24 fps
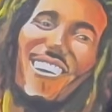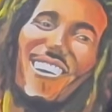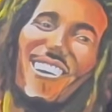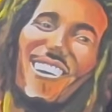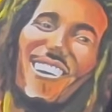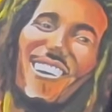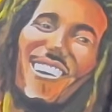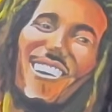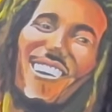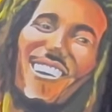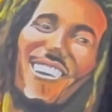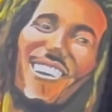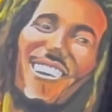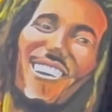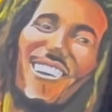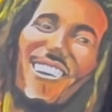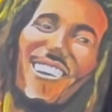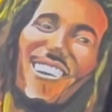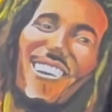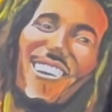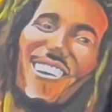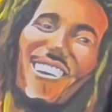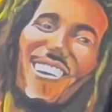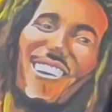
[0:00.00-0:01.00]

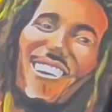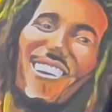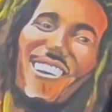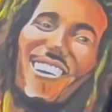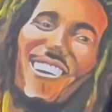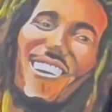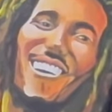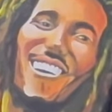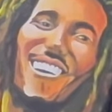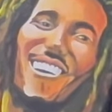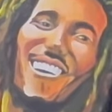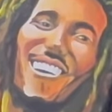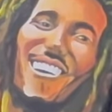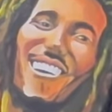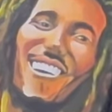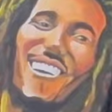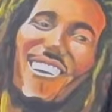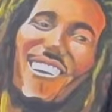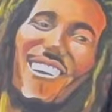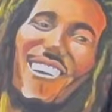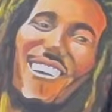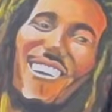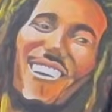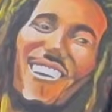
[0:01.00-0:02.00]

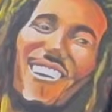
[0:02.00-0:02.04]
No words are spoken by the person on screen.